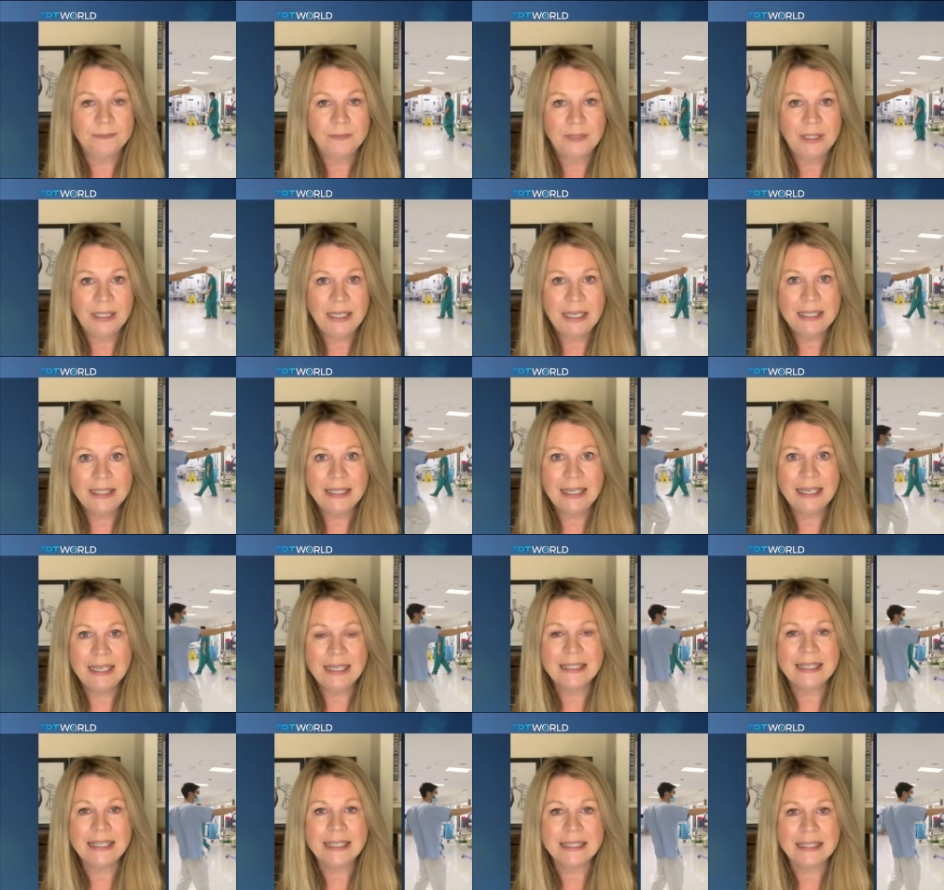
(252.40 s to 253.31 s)
He
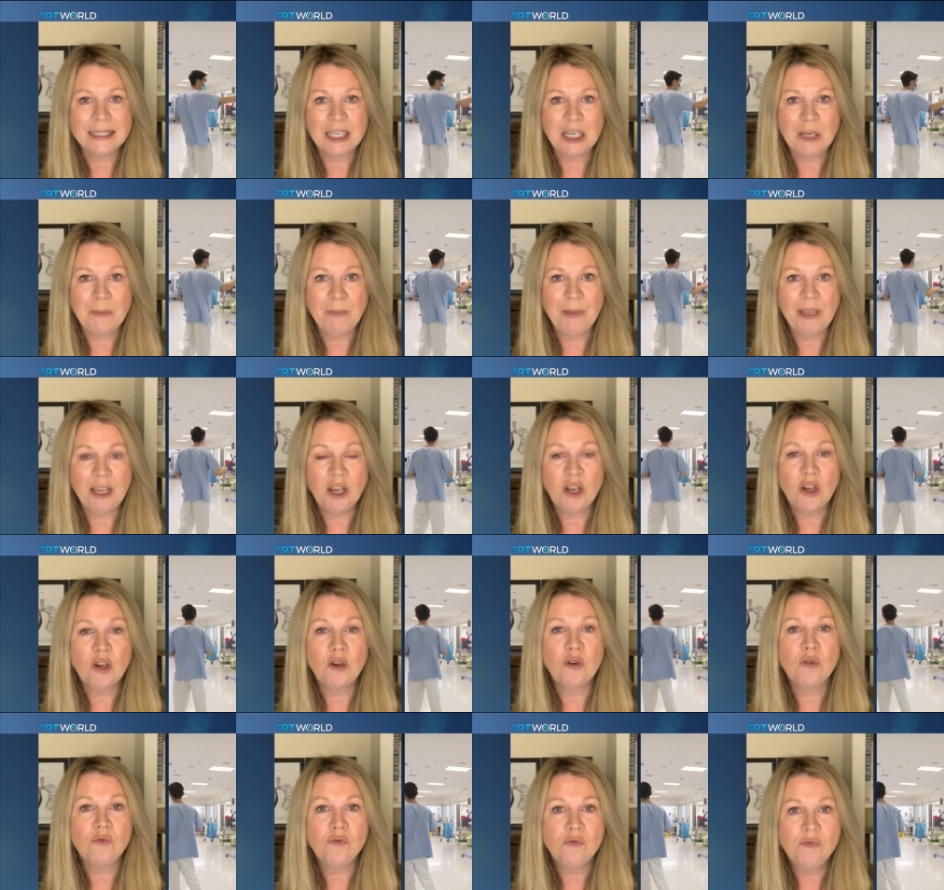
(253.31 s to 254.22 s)
thinks it's going to be a
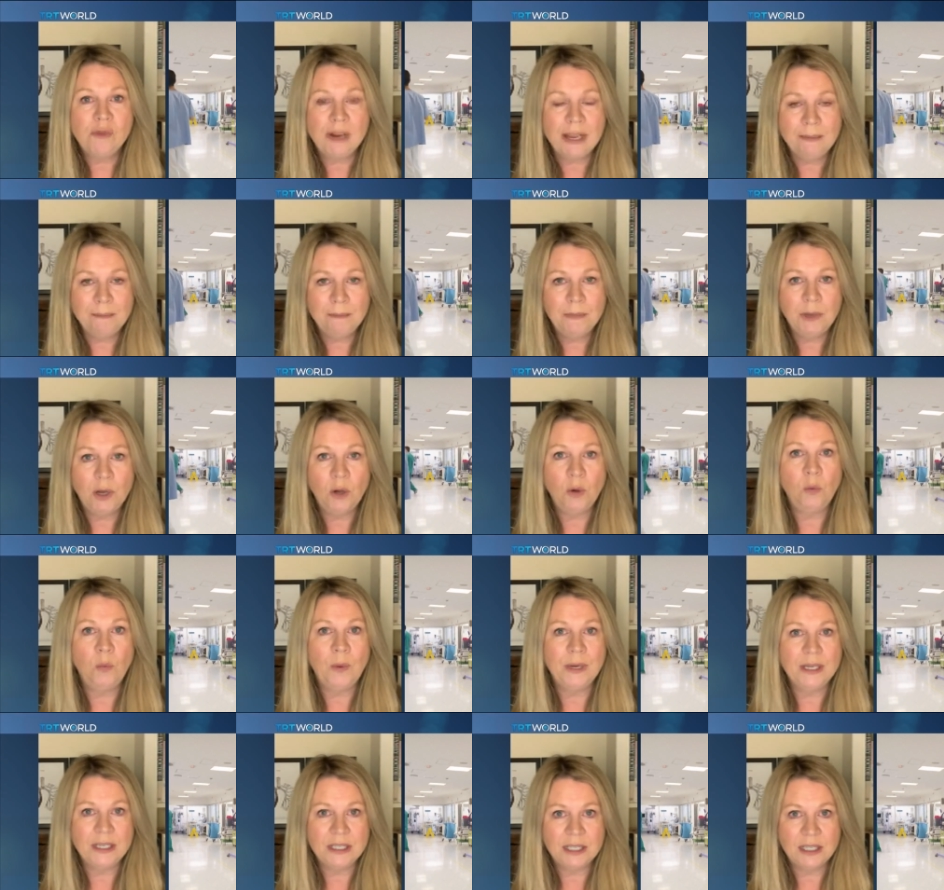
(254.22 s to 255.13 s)
grim
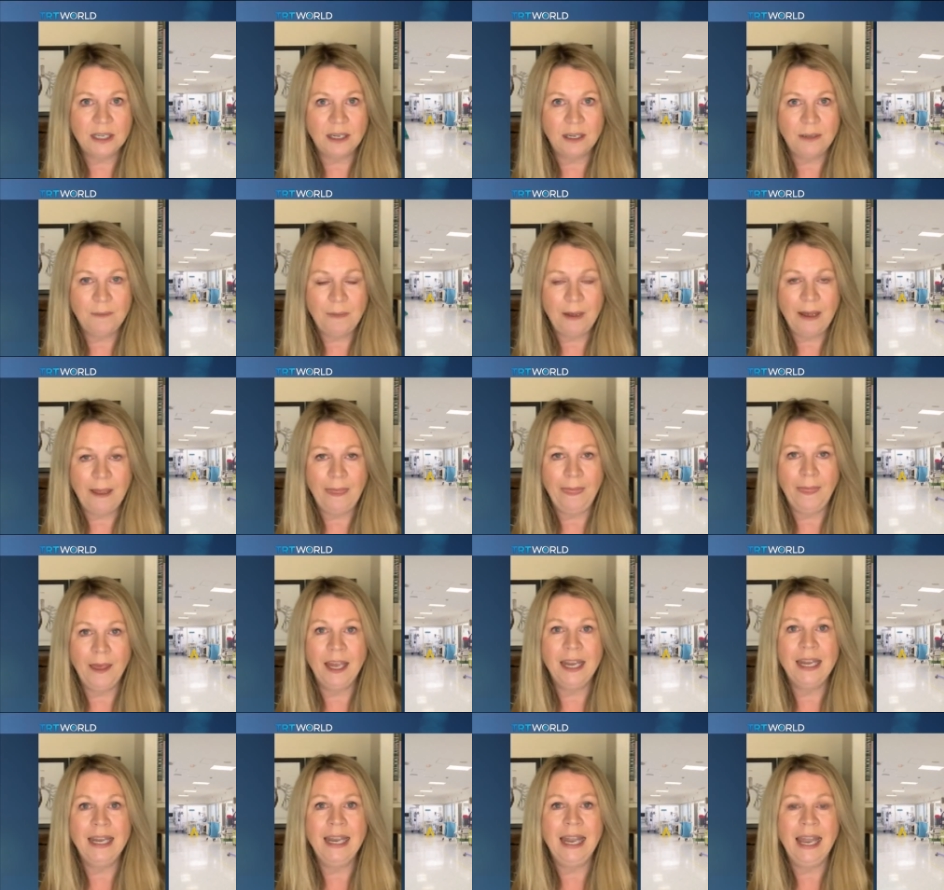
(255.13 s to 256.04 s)
winter, and
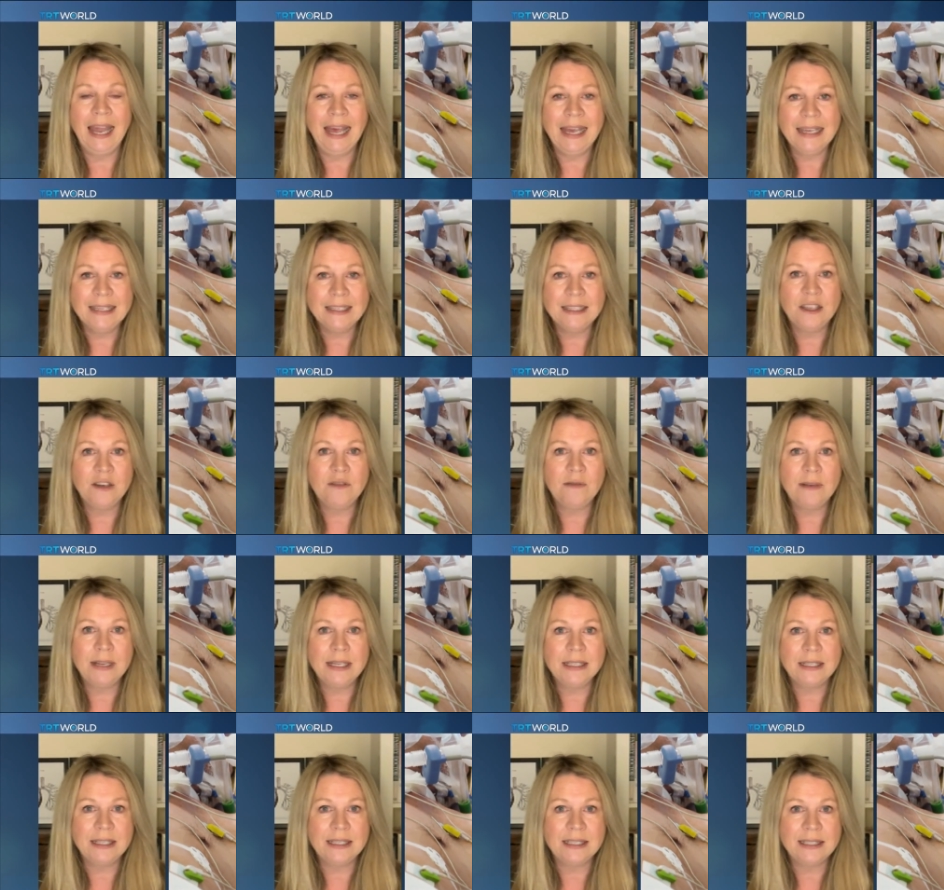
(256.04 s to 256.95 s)
that unless there
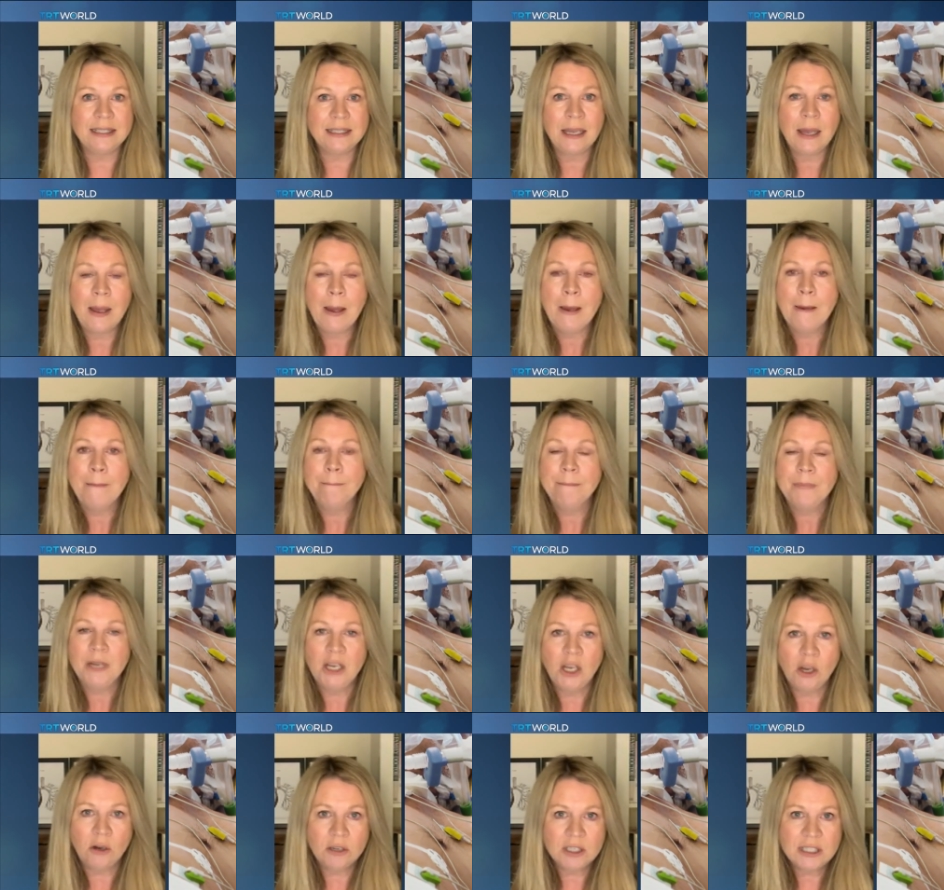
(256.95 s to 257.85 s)
is this
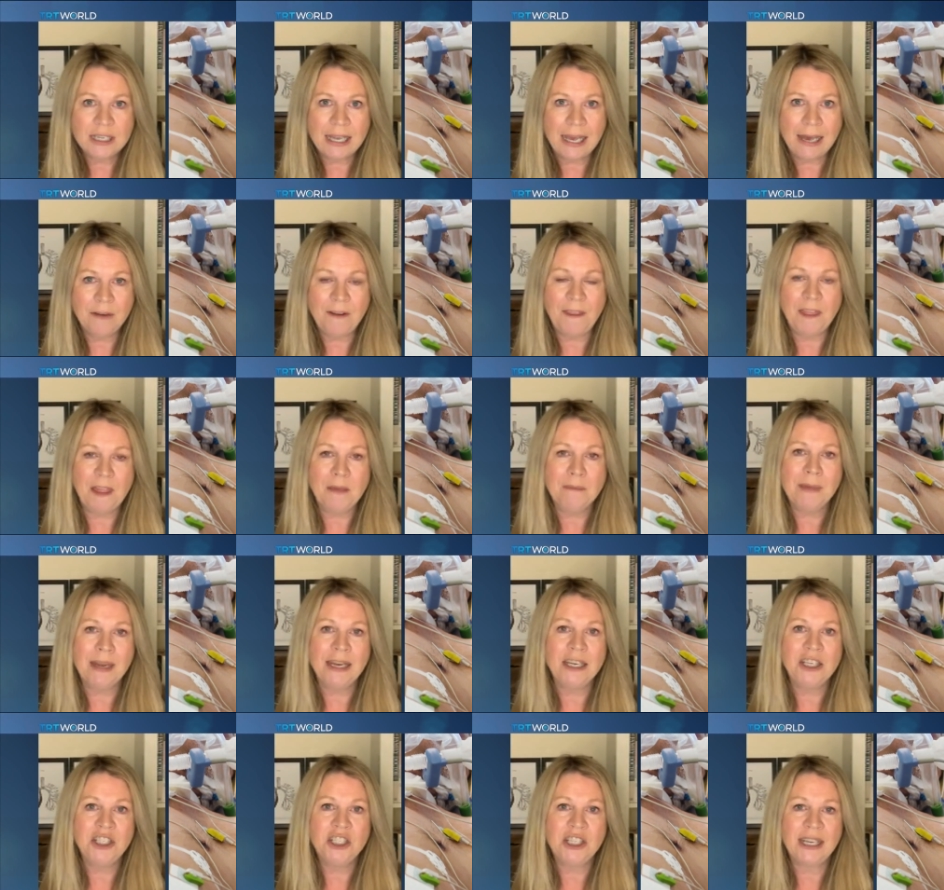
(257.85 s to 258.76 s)
lockdown and they
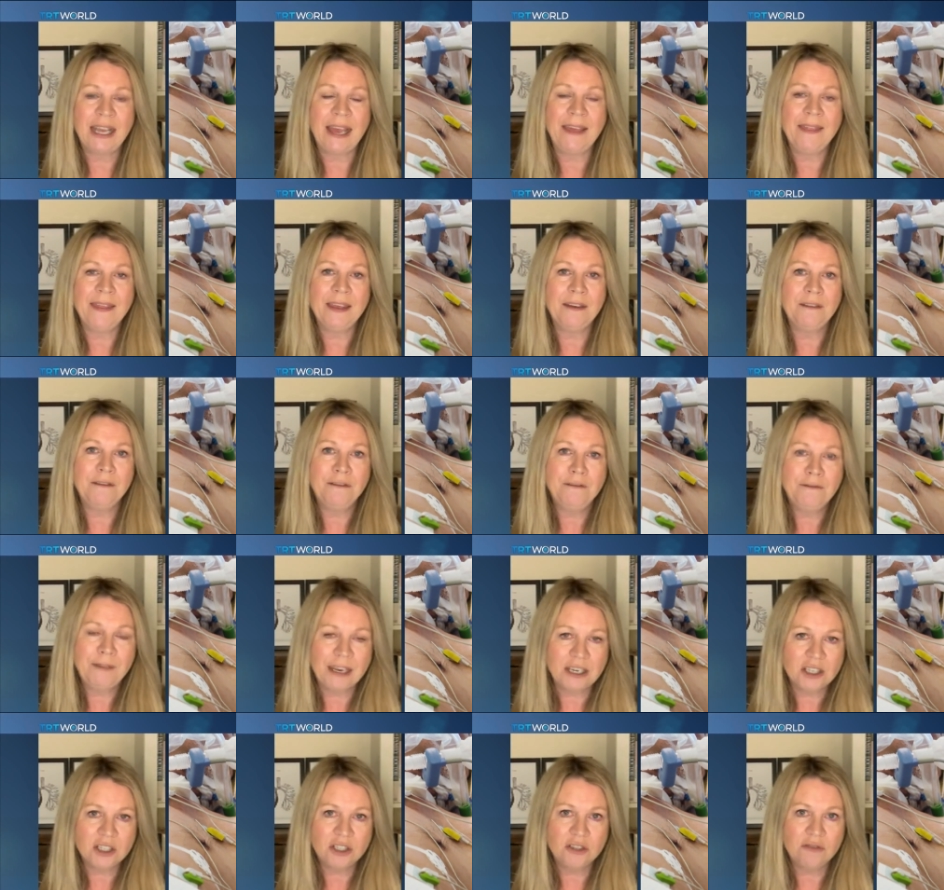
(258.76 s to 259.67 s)
managed to get the
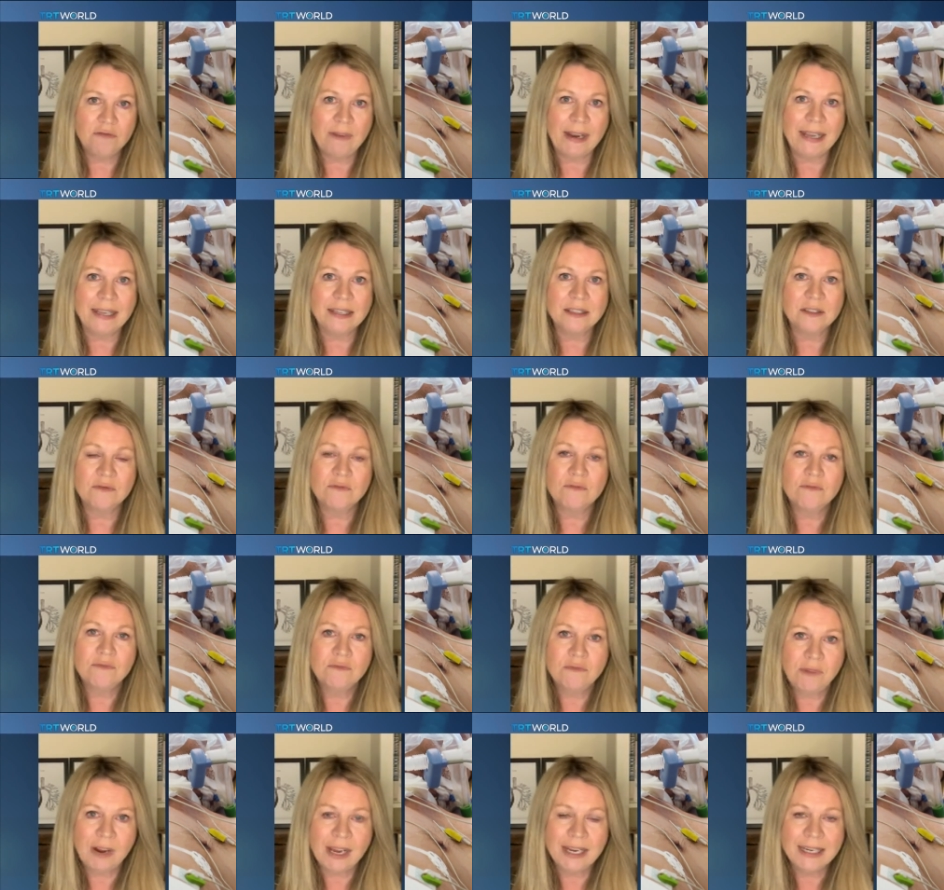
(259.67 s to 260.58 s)
infection rates
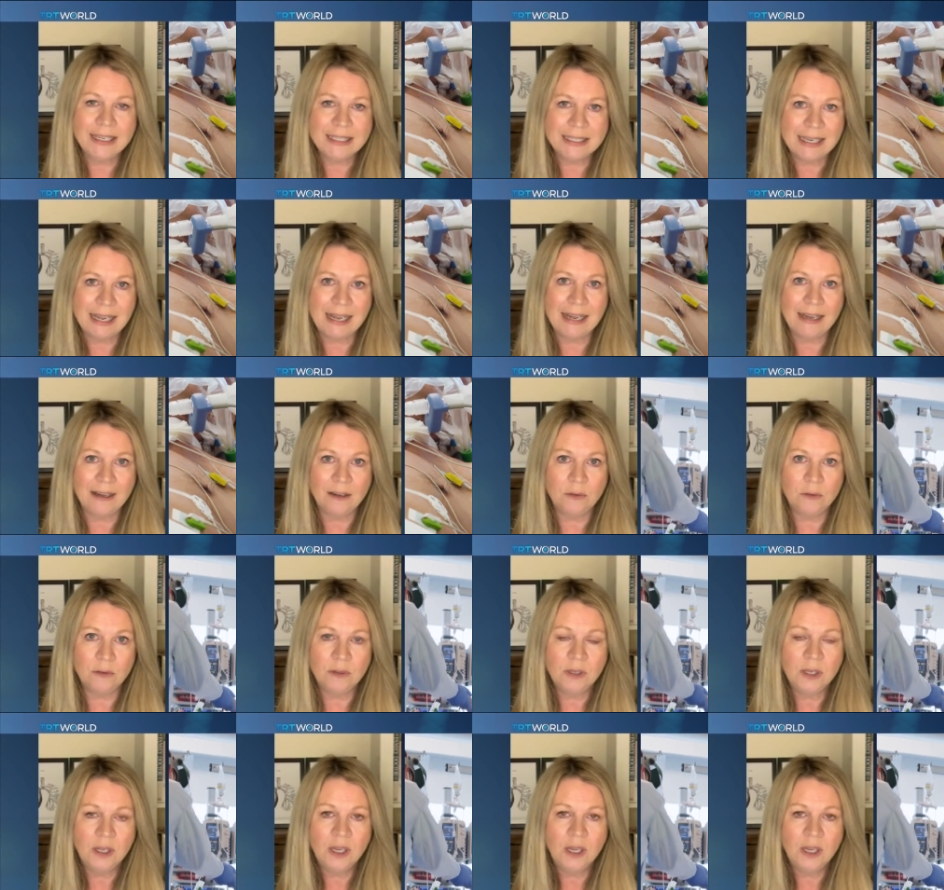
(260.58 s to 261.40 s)
right down